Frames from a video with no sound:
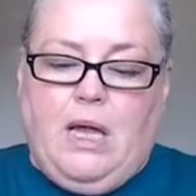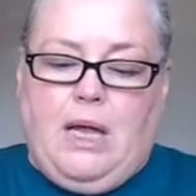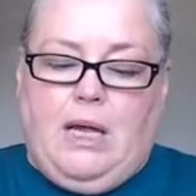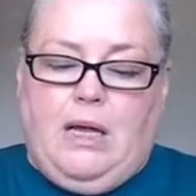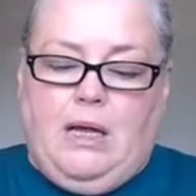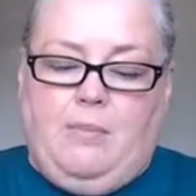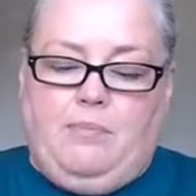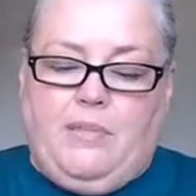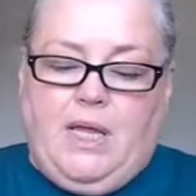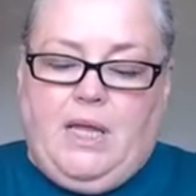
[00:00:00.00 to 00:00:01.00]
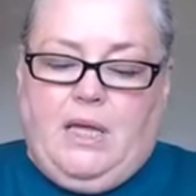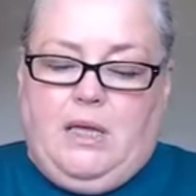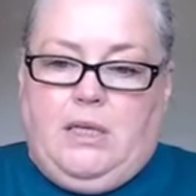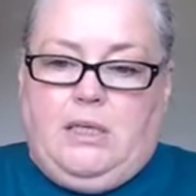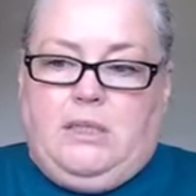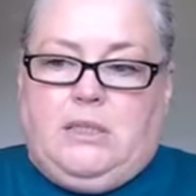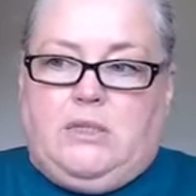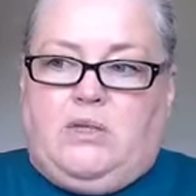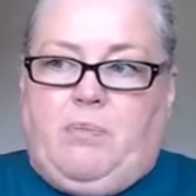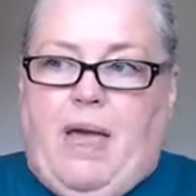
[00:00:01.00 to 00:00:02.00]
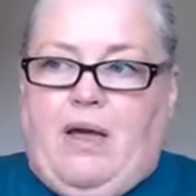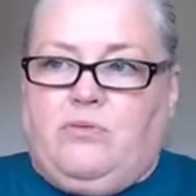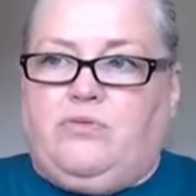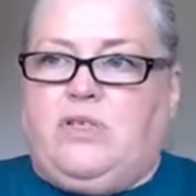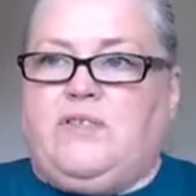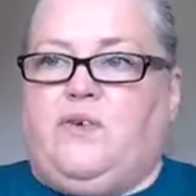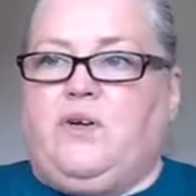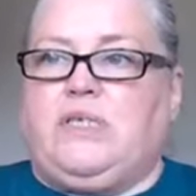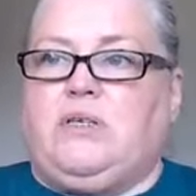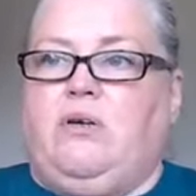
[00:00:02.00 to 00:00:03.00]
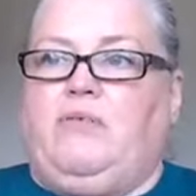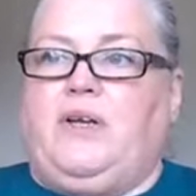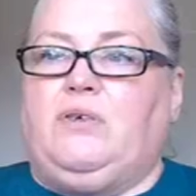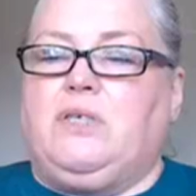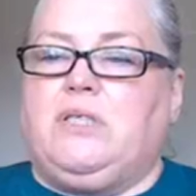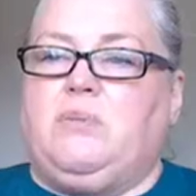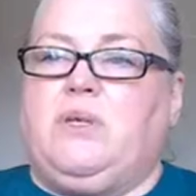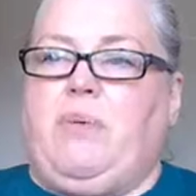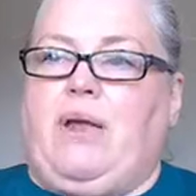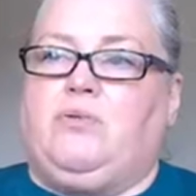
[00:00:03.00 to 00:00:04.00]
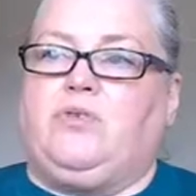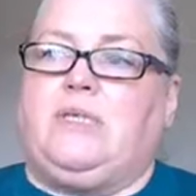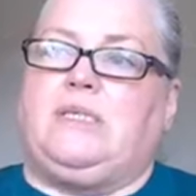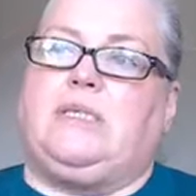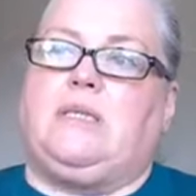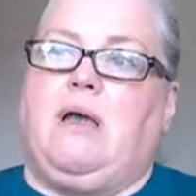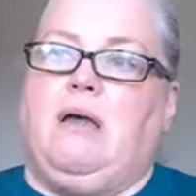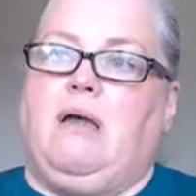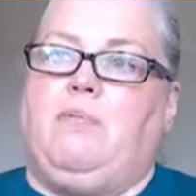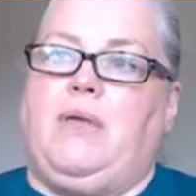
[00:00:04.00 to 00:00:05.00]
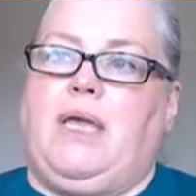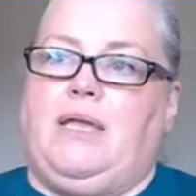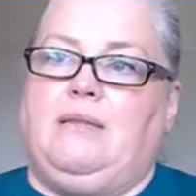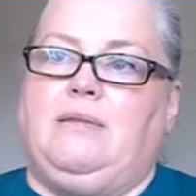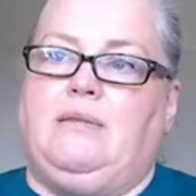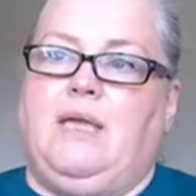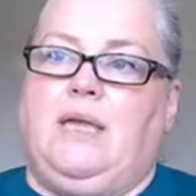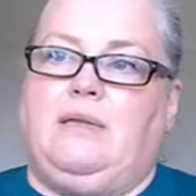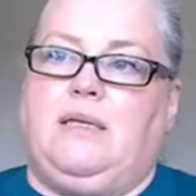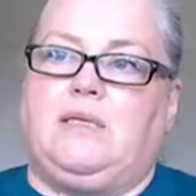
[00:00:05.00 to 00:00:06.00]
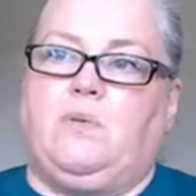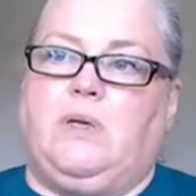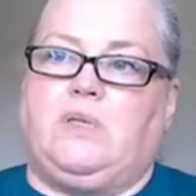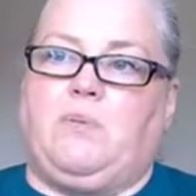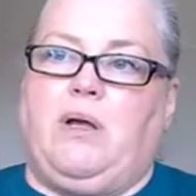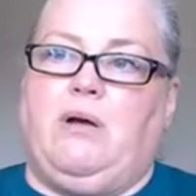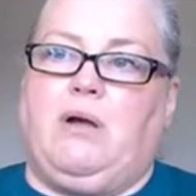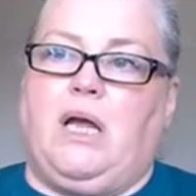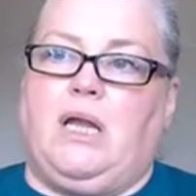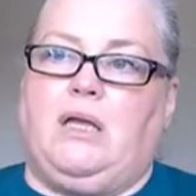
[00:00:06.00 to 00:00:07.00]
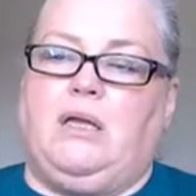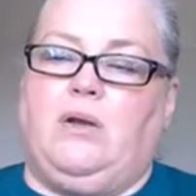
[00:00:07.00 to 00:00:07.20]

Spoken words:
So the boundaries, first off, I look at some of the boundaries in this week's blog, and